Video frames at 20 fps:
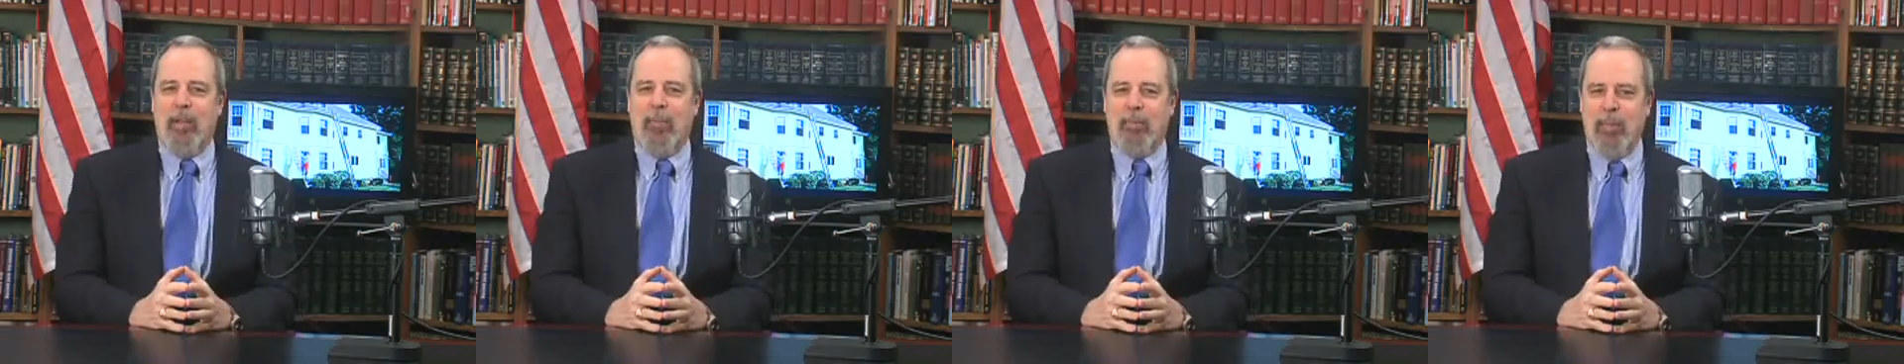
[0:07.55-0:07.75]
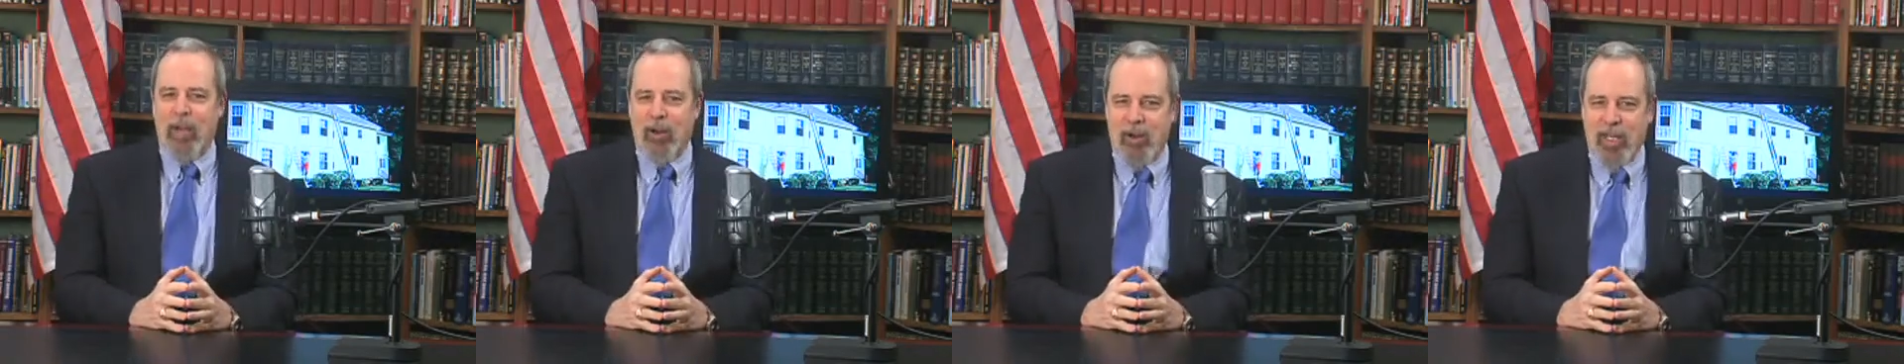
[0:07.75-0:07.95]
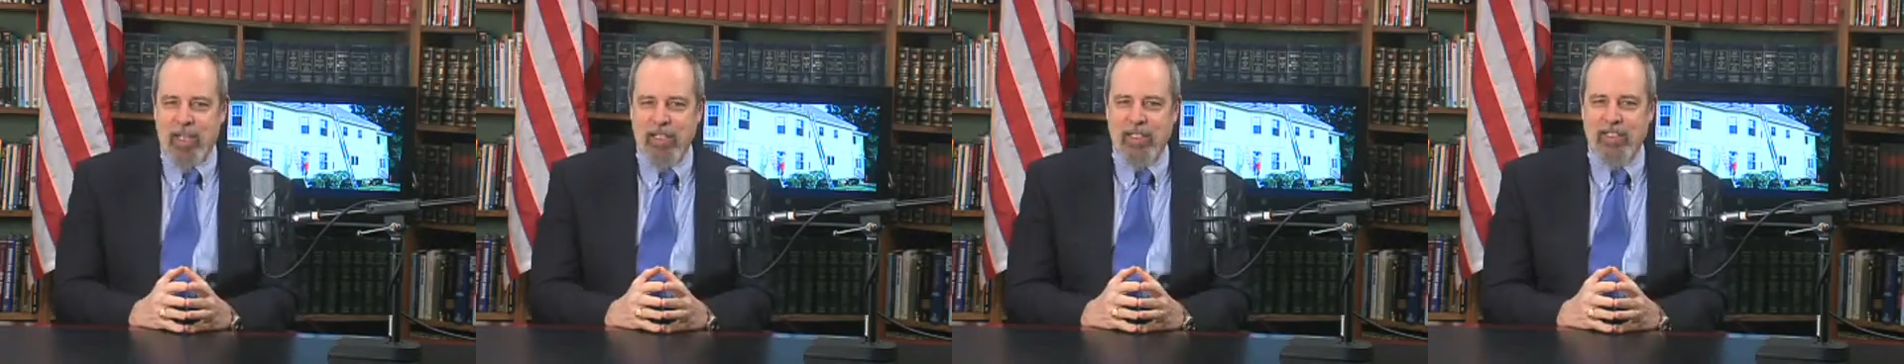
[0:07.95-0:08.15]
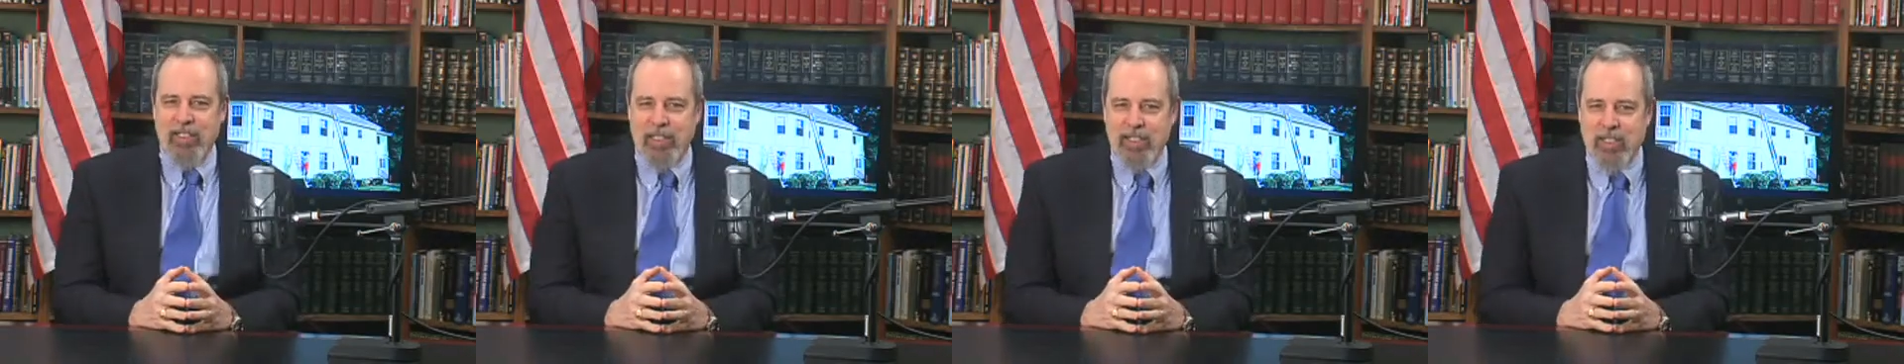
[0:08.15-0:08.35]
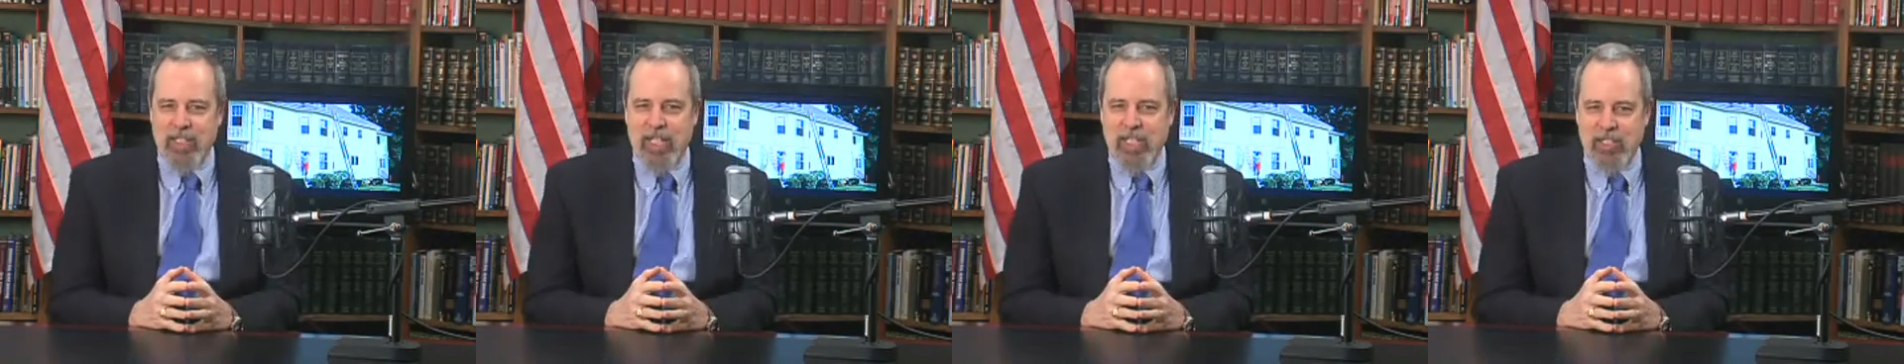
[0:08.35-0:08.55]
American
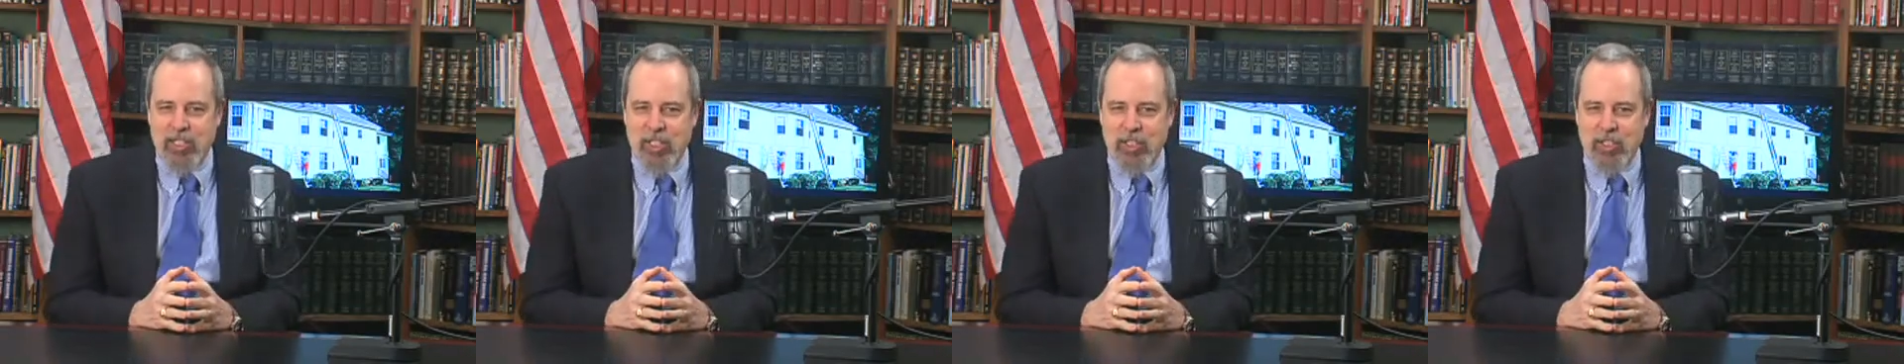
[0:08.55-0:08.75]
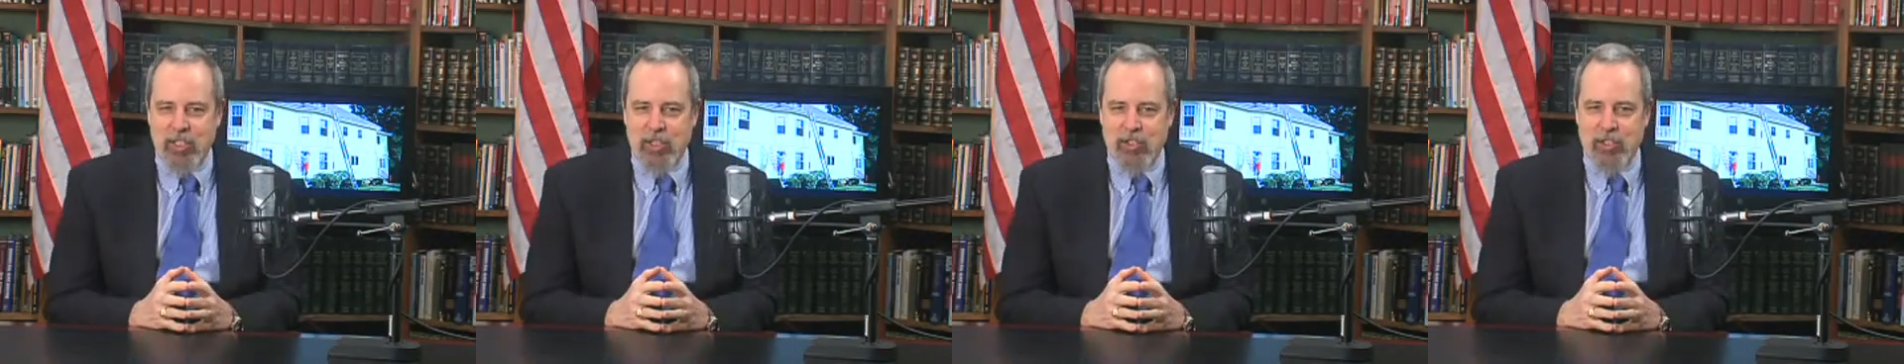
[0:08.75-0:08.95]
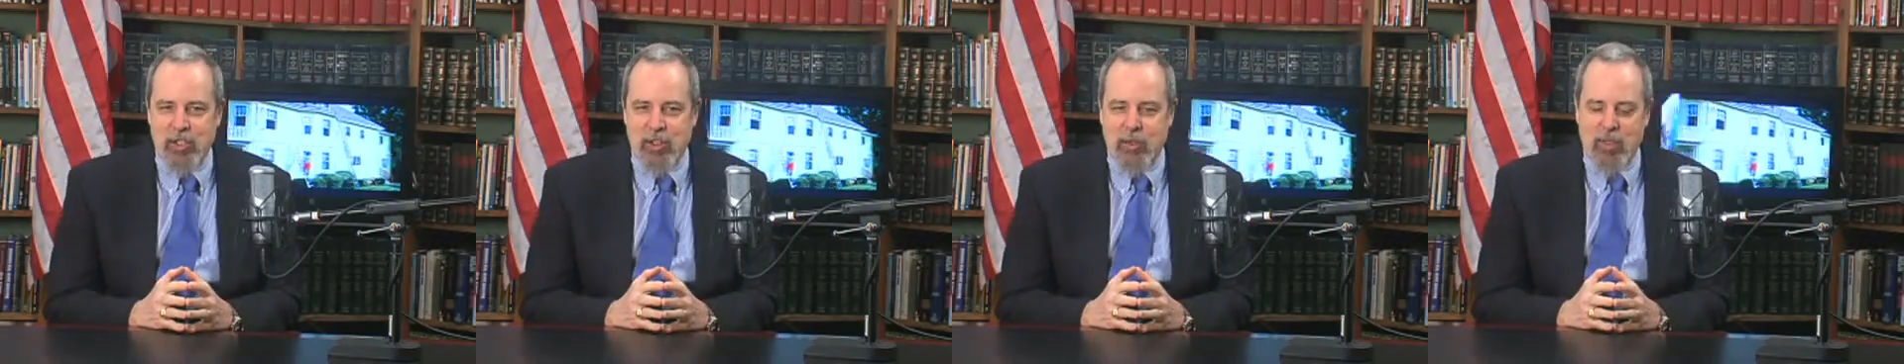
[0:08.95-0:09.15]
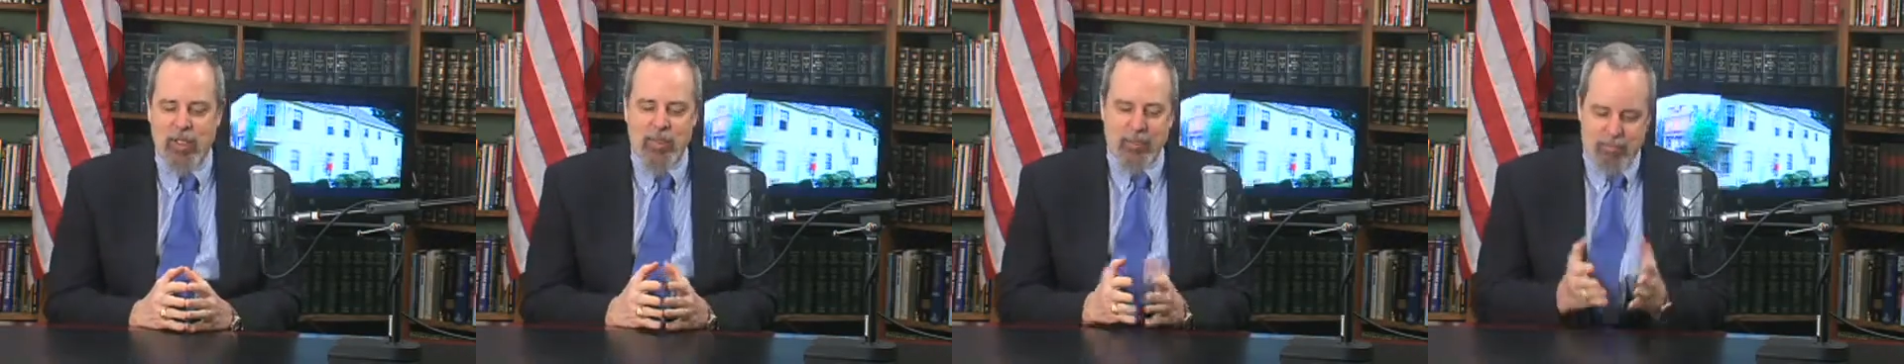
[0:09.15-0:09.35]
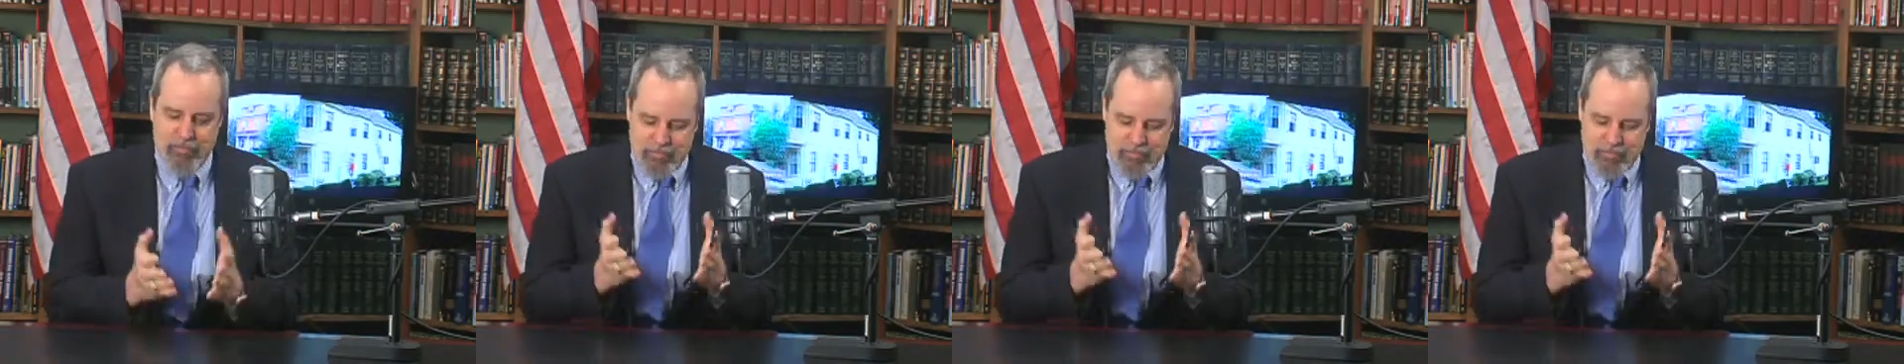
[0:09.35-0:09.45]
Success Institute,